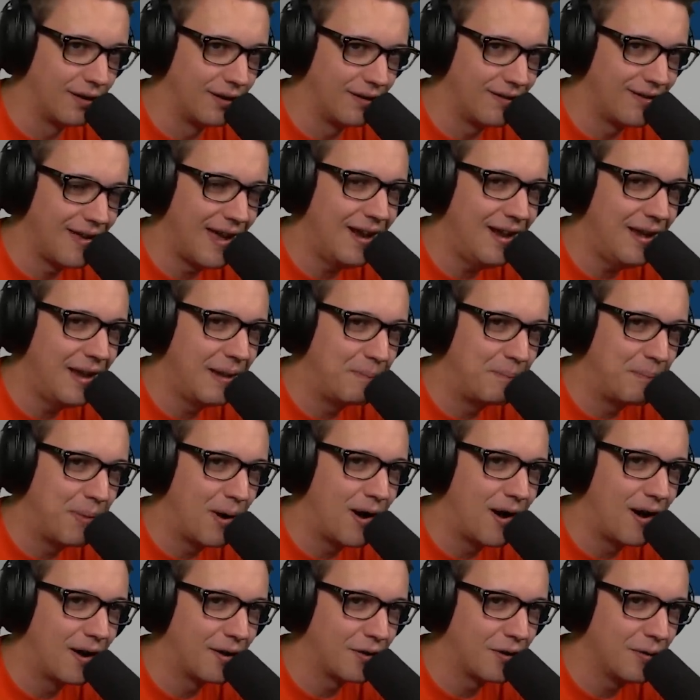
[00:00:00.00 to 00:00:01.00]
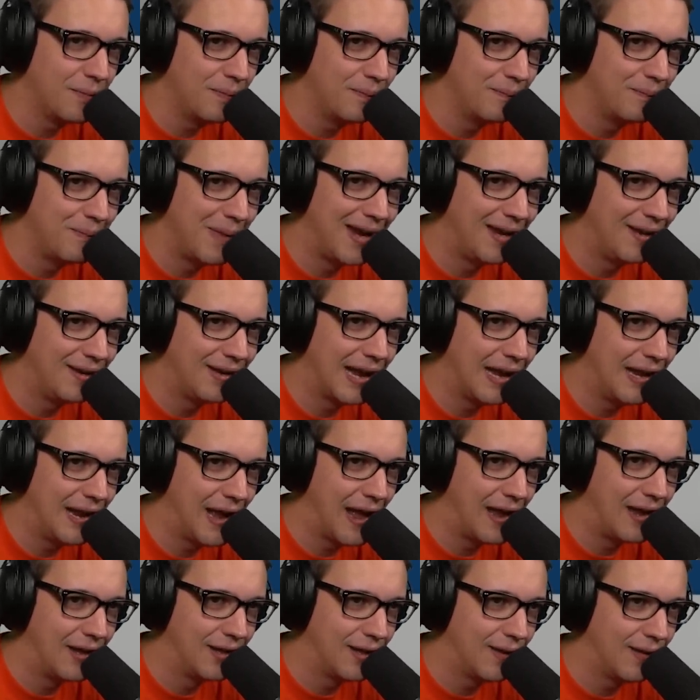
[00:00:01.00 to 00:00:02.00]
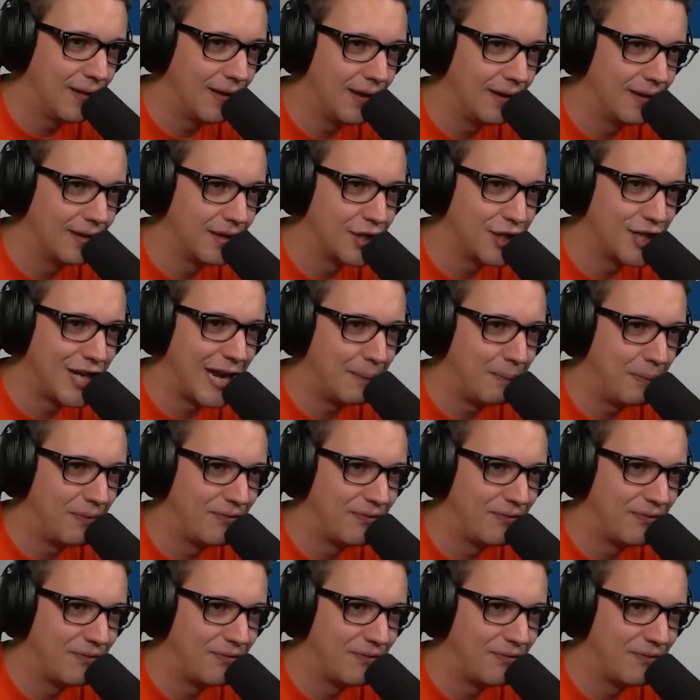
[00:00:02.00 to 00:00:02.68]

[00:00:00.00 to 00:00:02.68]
Is that a putter made, it's in the shape